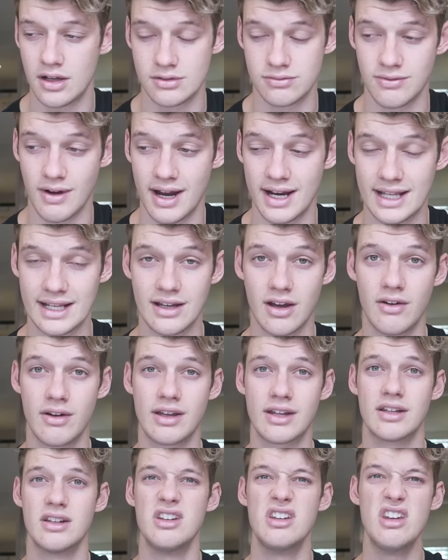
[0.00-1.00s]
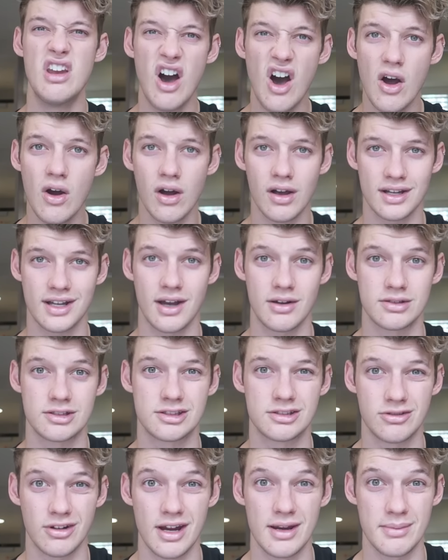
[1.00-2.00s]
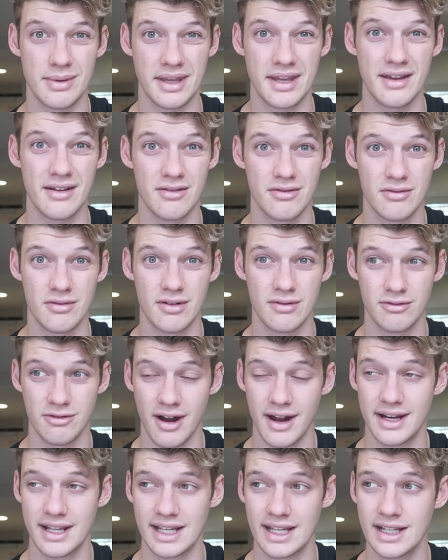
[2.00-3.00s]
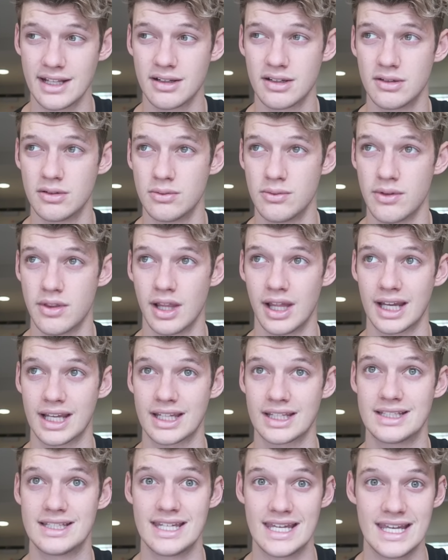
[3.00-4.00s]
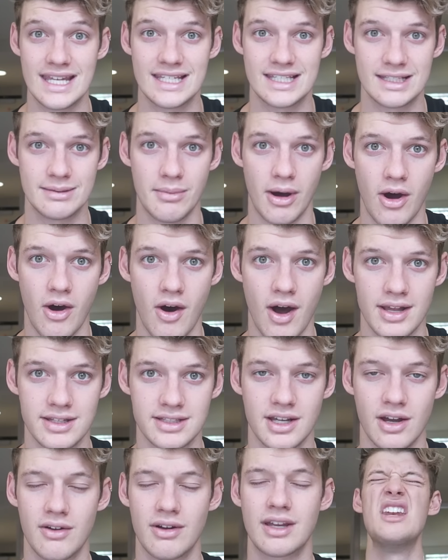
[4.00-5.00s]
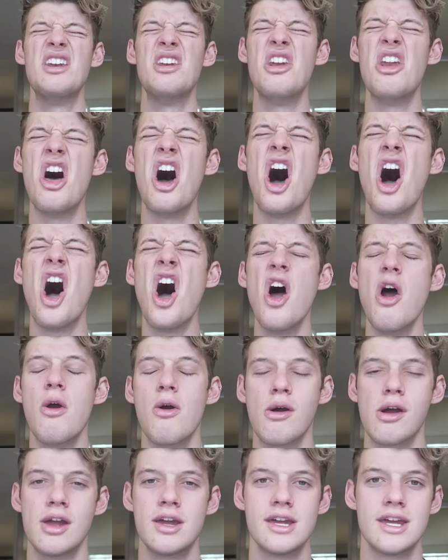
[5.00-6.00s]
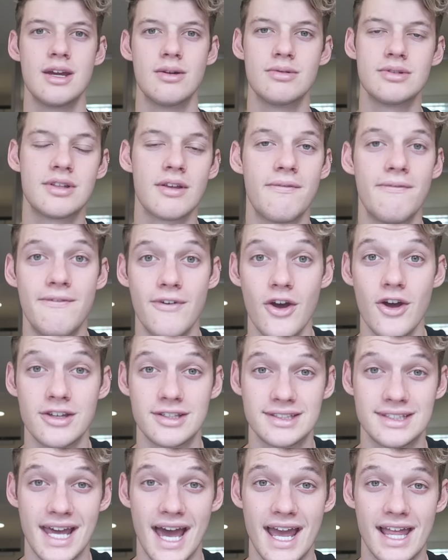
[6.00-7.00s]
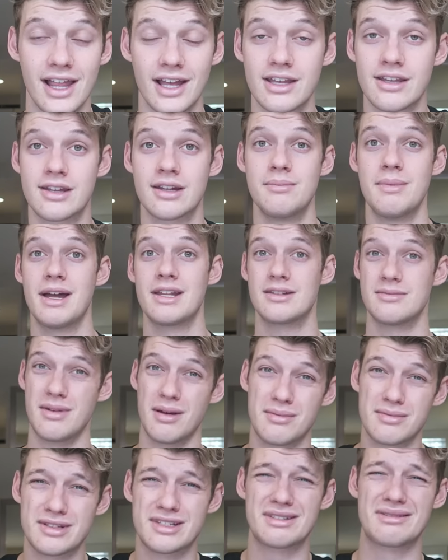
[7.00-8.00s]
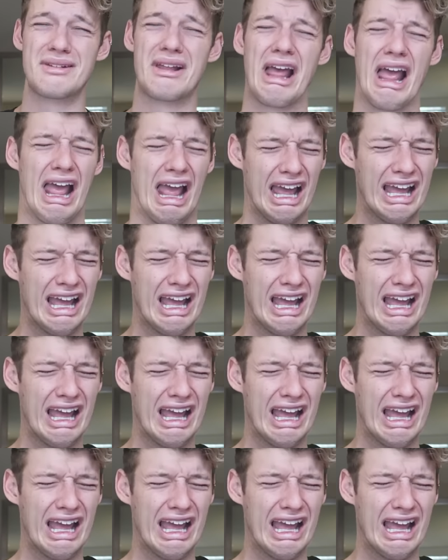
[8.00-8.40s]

was running going, no, like I was screaming, running with like tears in my eyes going, no! It was the first day, like you can imagine me, I'm just,